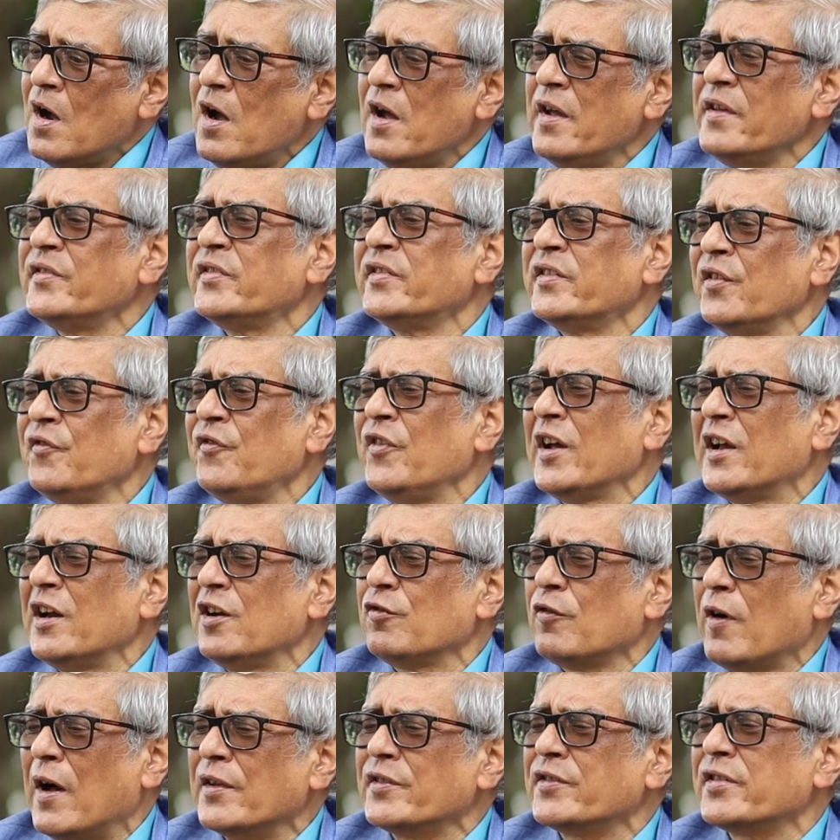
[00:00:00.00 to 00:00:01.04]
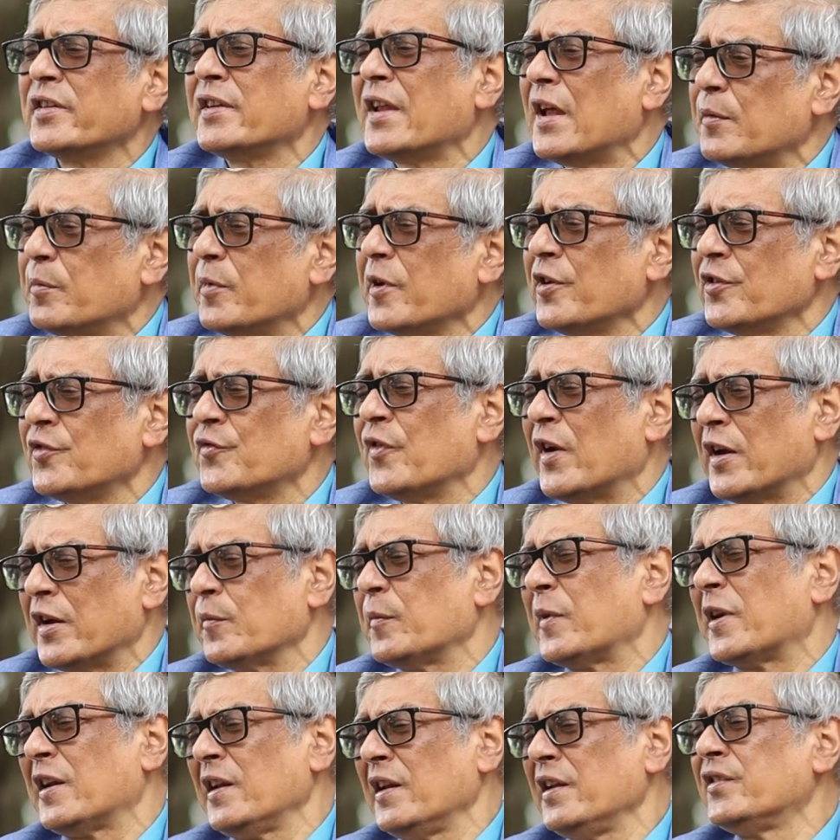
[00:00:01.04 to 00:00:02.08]
It's difficult to answer that because
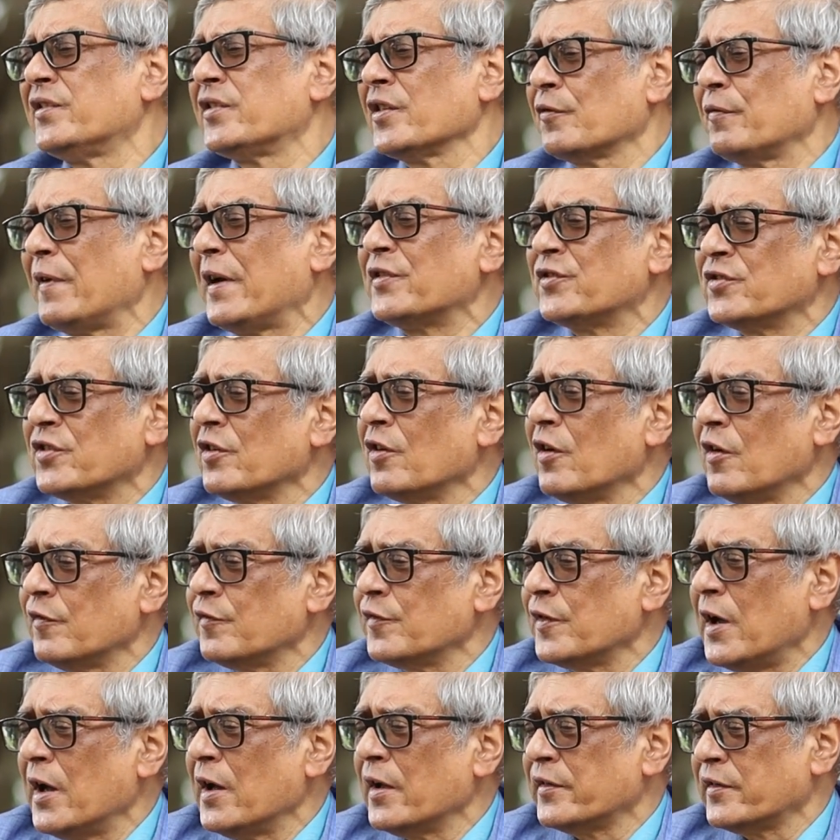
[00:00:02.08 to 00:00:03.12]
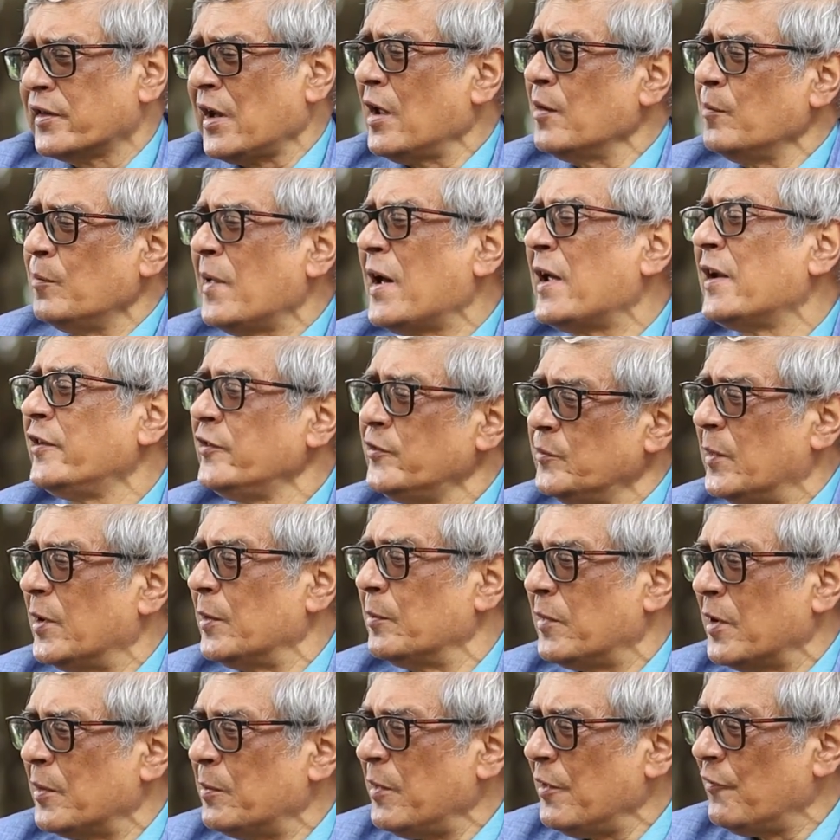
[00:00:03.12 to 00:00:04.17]
fundamentally it's a question of time
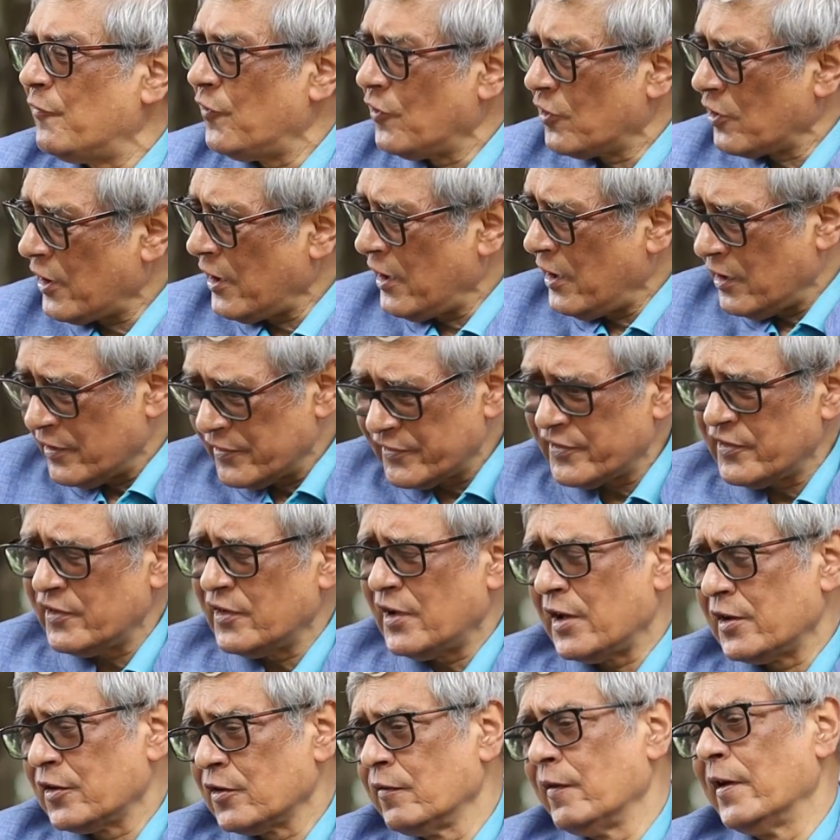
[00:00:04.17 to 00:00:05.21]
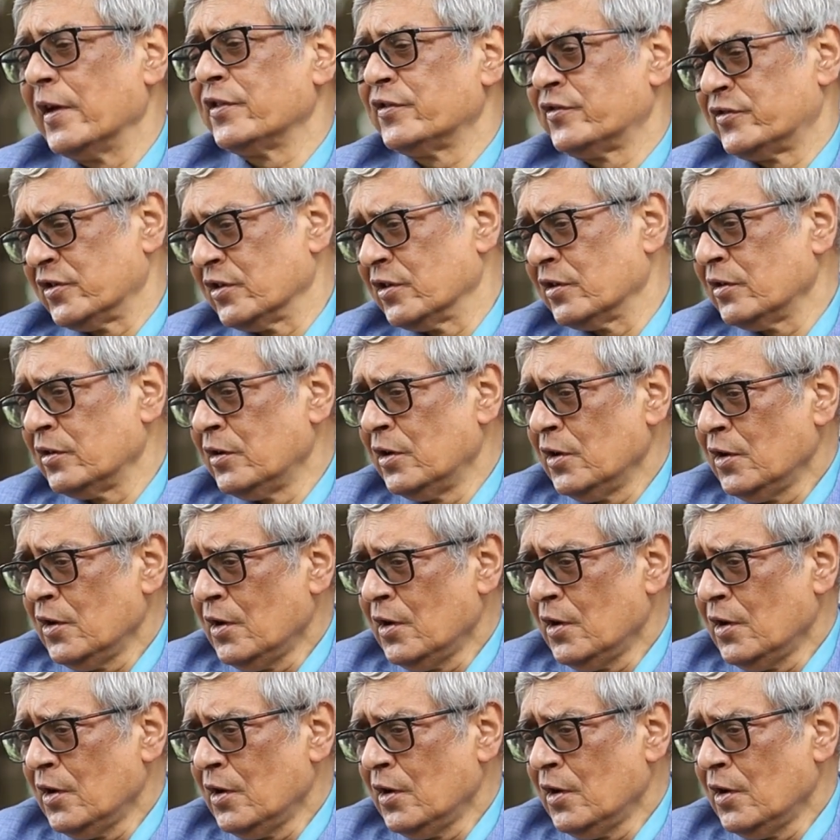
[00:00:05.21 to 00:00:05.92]
management. But before I answer that question,